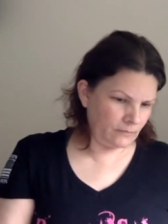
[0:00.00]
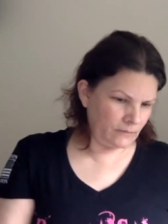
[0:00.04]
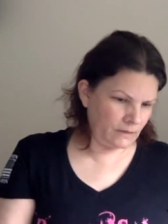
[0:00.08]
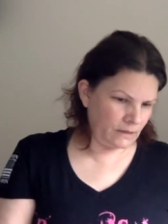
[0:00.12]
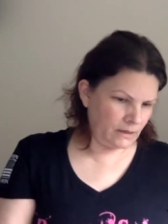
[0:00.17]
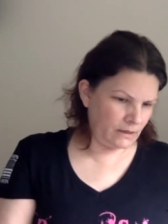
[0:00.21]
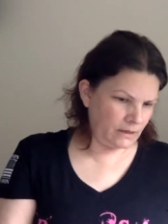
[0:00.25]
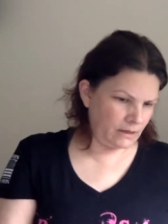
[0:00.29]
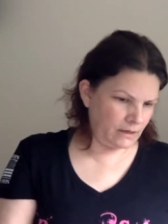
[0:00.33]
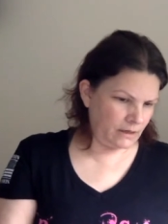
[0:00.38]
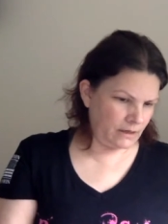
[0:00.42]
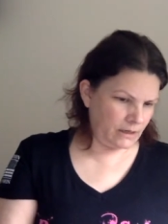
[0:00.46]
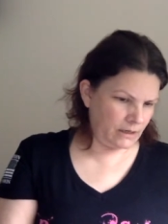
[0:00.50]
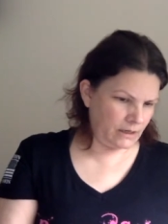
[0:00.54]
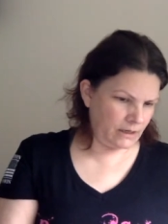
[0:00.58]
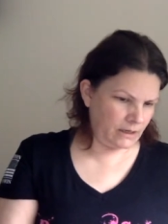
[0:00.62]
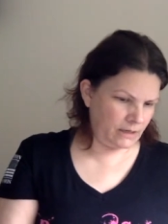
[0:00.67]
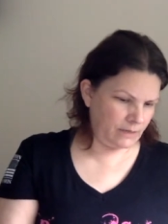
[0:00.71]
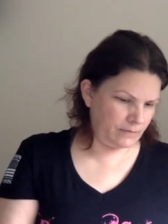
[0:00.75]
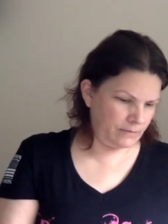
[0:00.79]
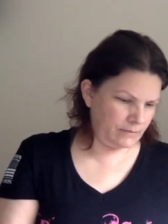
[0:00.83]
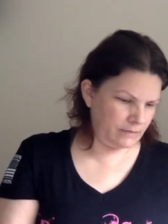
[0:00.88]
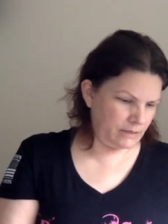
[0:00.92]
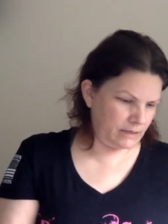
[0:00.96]

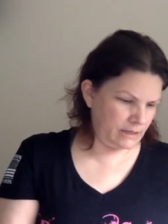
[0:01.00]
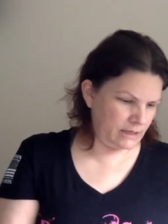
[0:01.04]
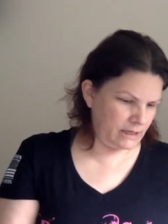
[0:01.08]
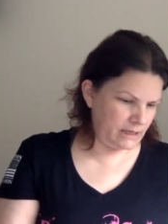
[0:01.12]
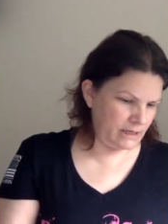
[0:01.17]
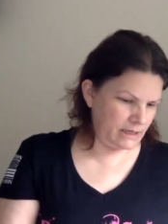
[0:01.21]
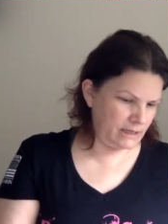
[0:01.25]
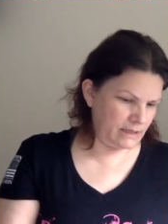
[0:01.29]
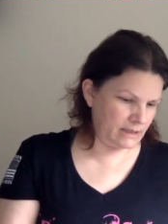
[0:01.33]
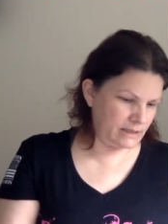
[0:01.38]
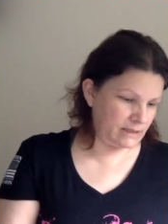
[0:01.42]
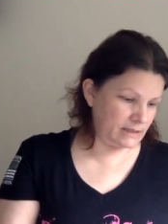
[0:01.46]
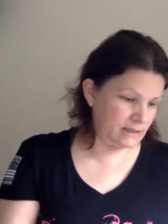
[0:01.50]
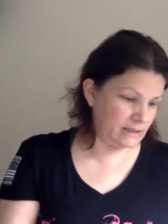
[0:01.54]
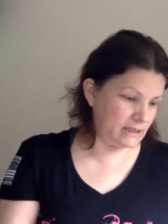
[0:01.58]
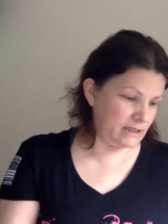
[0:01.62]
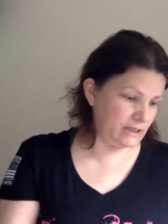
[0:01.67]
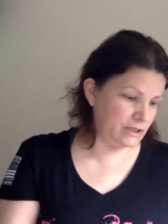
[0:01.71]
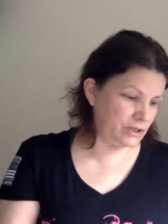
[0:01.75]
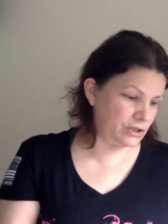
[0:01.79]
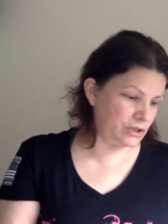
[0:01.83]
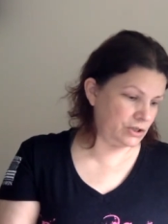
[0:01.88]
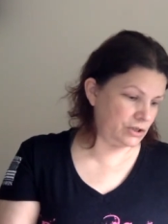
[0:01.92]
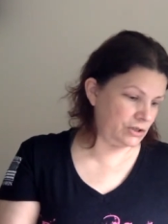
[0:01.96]
It is
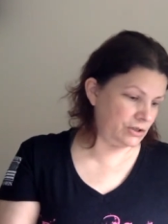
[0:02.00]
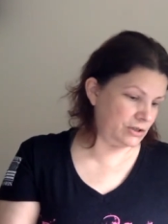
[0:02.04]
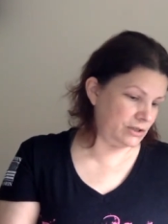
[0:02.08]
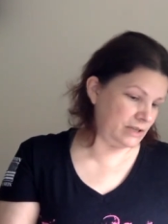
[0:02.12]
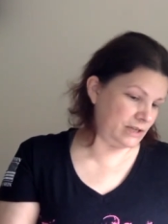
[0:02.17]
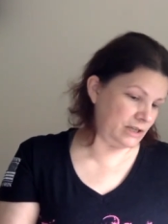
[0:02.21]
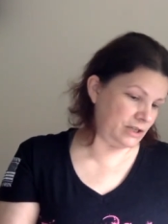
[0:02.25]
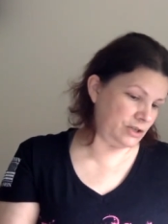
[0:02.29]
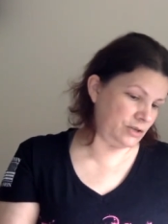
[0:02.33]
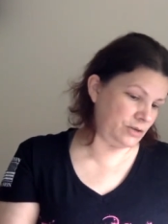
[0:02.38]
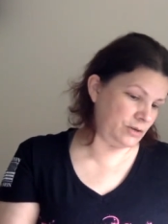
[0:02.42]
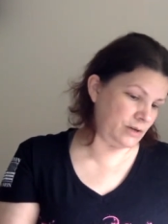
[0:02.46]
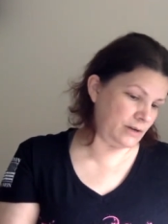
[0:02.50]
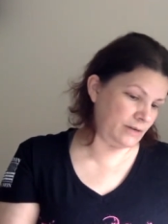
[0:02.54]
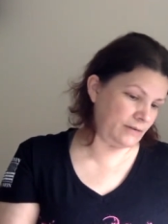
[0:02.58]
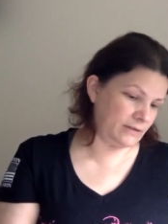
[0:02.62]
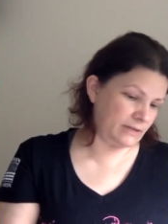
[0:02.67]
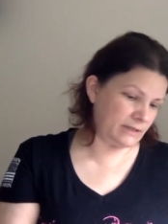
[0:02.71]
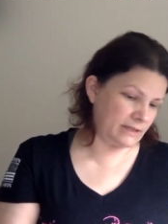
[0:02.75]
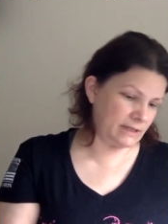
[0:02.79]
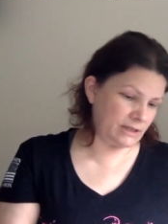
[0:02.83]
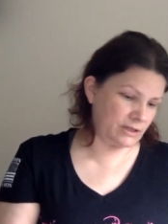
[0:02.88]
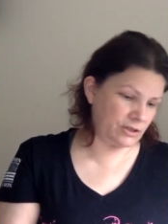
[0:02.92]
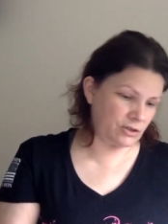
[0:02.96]
stitched. They do have it
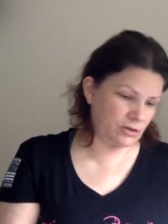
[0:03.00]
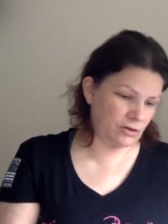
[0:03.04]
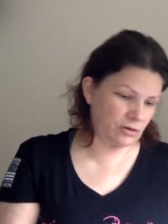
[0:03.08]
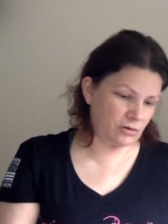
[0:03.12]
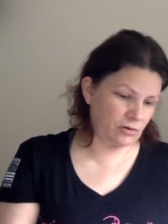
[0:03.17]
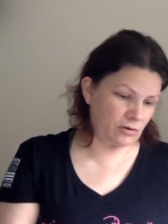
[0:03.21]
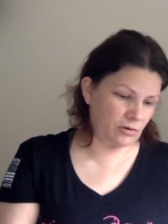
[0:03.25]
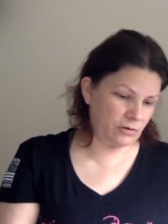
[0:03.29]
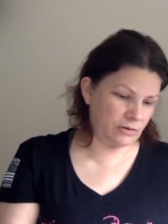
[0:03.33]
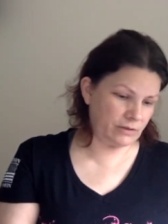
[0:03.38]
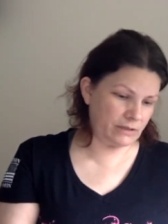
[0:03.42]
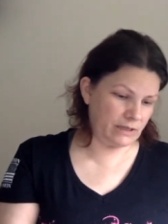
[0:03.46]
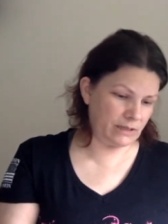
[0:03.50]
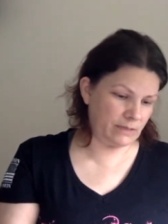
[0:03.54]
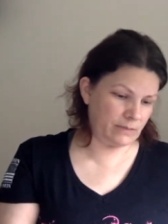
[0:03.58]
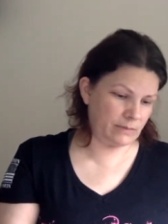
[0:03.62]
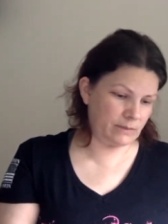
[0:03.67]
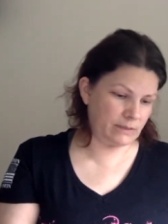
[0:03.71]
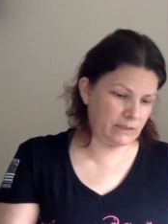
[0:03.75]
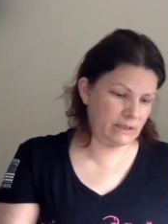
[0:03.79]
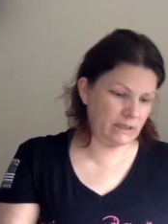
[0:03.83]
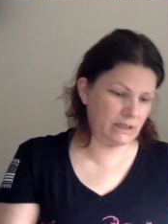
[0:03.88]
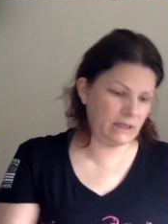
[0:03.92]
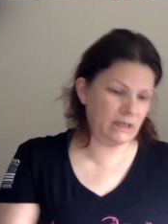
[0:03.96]
stitched on all
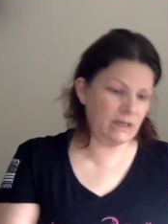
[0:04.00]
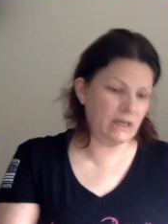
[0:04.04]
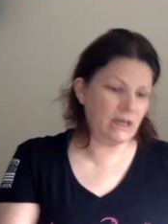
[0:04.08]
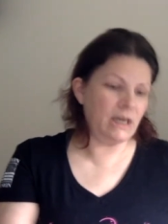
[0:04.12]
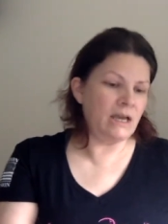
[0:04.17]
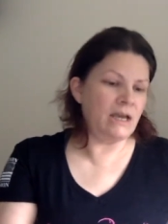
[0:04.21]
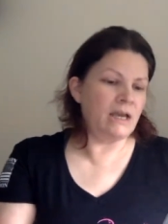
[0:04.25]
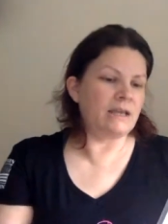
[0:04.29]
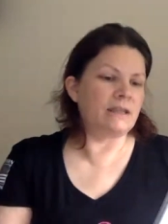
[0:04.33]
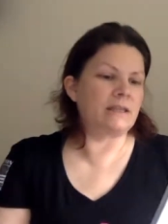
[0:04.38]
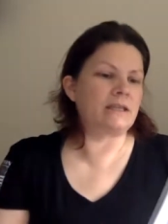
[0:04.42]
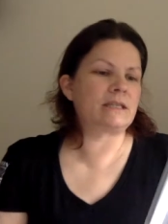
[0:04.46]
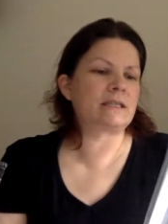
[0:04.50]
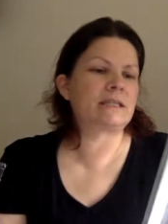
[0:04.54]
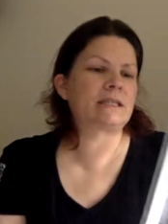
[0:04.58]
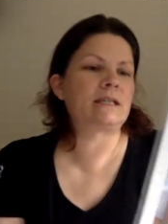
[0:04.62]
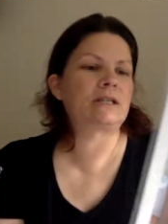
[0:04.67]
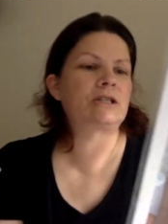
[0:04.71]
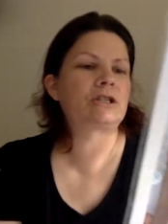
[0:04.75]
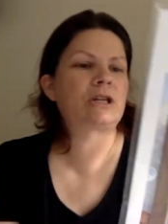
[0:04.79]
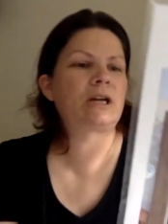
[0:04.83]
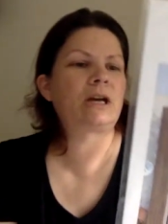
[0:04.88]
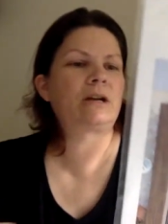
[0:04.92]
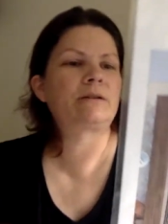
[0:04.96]
DMC. The
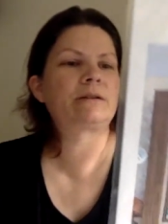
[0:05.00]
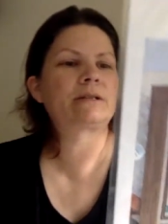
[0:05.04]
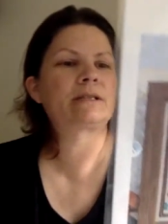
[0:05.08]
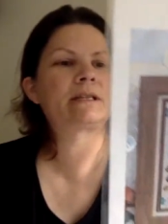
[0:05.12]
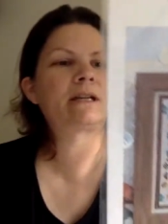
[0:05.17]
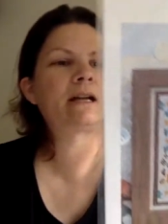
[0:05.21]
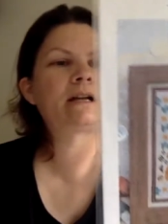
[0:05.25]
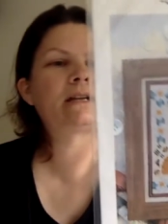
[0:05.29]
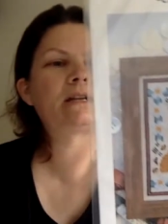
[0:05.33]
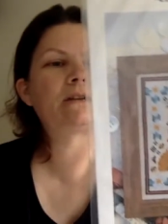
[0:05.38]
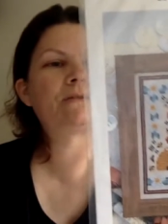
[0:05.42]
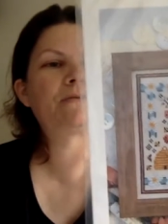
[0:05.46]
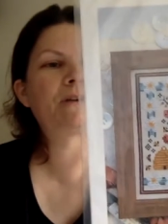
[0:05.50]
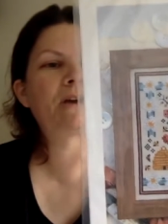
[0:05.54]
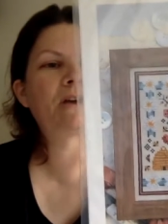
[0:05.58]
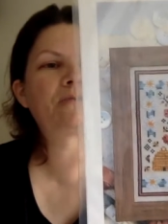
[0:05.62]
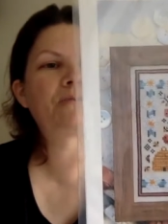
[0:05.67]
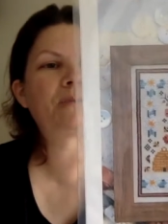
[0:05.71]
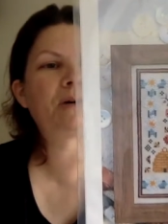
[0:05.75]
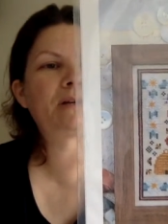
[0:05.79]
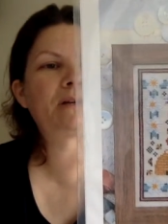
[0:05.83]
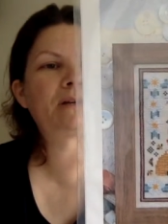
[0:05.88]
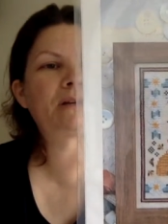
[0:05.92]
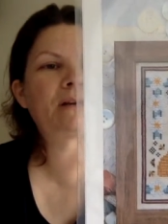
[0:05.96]
stitch count is 95
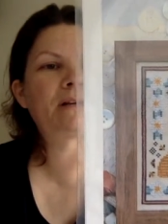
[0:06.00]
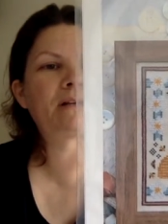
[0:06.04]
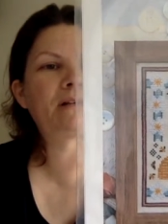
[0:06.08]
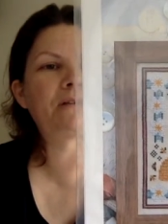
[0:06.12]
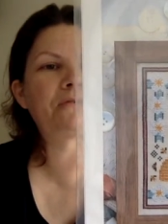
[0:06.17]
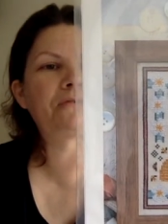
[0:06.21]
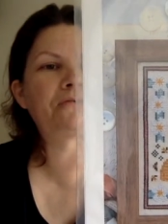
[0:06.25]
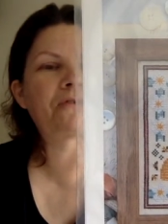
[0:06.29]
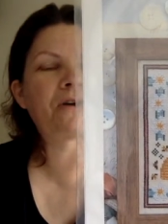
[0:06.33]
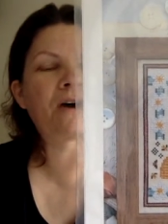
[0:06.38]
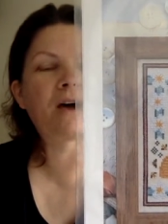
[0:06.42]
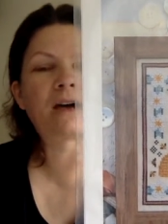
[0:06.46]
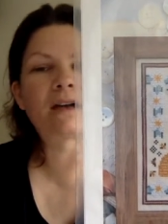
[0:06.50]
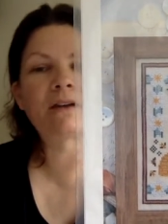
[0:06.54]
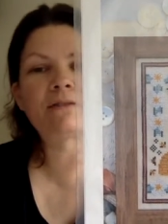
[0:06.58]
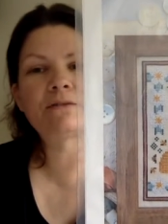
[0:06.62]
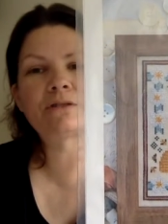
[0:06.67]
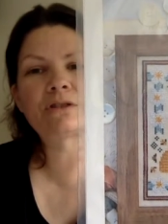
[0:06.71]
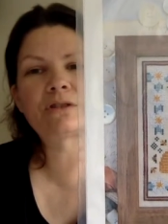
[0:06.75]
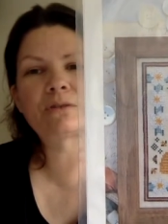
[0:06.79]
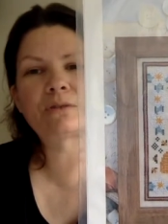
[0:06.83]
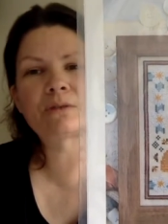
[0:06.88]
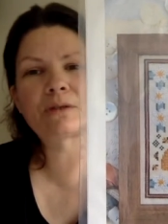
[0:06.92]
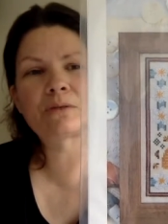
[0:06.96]
by 95,
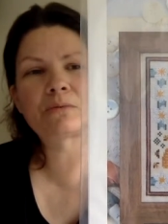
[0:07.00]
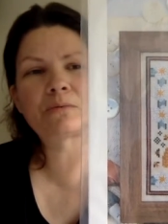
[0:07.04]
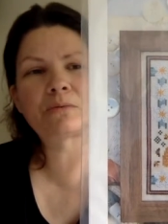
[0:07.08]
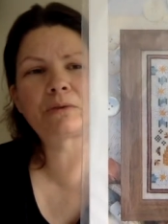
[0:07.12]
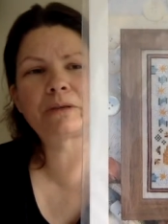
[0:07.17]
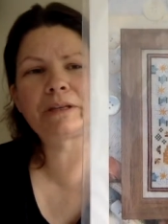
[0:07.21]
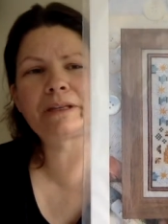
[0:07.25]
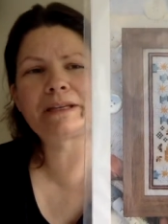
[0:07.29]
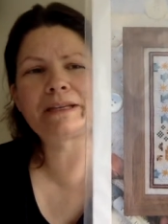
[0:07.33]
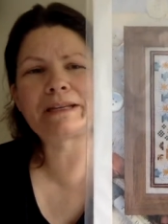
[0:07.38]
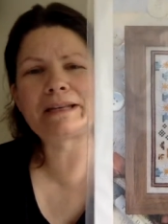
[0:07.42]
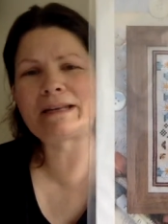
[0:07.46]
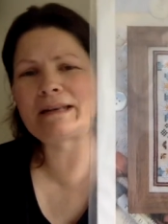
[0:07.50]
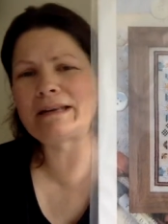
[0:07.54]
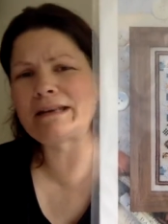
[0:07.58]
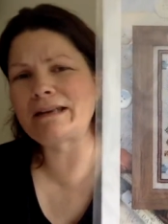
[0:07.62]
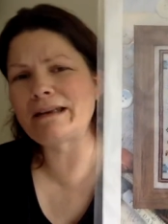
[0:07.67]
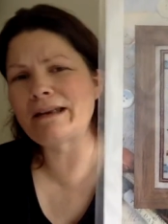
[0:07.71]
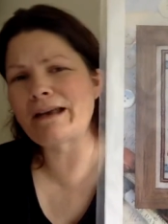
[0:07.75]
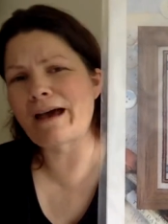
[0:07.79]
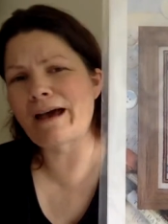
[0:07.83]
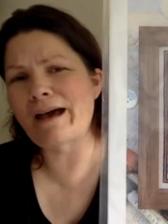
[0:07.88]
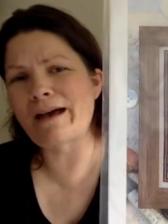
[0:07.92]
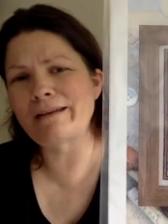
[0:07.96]
so it's really
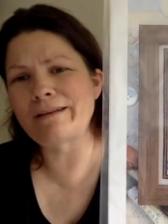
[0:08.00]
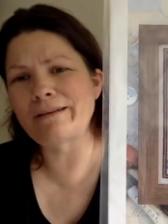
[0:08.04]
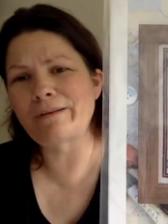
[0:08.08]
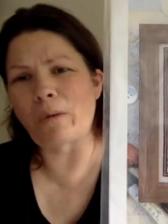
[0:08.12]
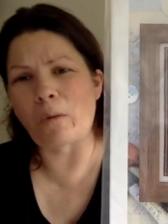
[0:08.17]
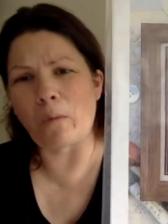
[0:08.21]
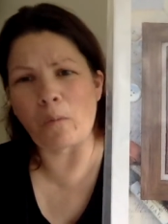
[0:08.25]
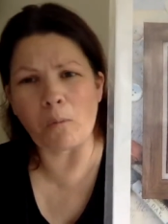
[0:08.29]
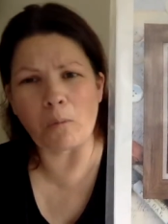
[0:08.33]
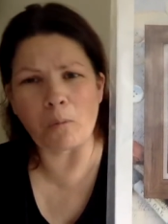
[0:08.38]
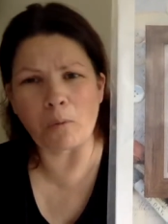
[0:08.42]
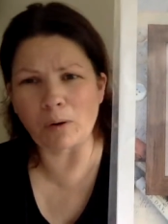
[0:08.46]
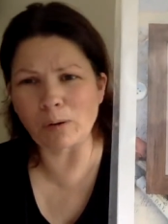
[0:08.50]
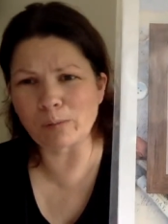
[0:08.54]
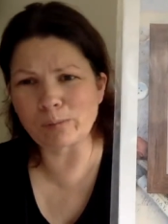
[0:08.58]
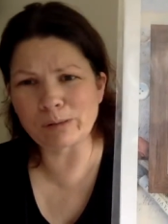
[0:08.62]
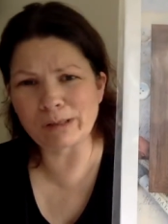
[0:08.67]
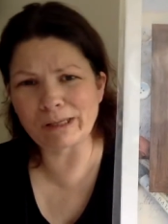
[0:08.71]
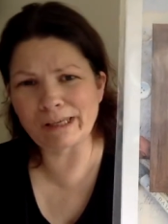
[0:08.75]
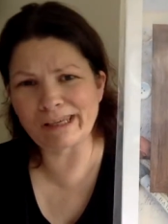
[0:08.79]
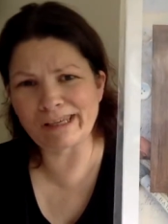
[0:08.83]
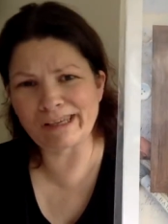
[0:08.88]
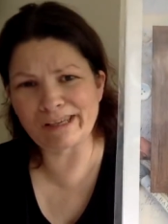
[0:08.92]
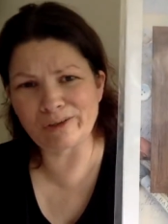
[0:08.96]
not
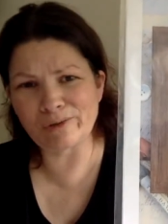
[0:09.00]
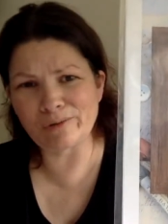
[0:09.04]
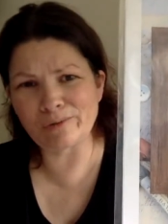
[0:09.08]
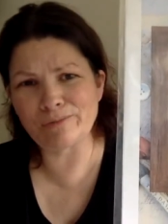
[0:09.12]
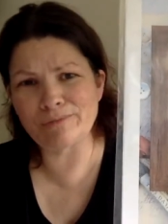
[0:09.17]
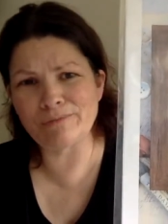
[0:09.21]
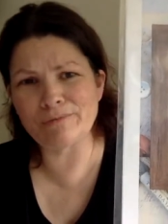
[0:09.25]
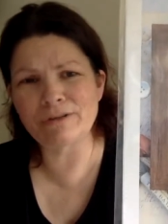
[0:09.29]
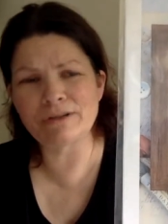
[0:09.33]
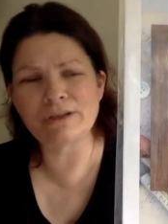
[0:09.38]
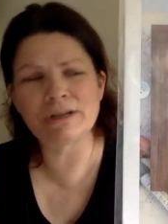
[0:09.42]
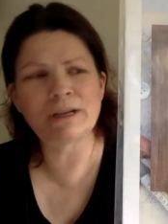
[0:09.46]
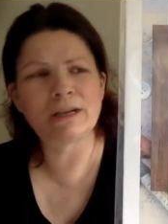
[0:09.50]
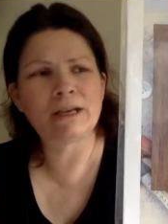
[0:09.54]
horribly huge.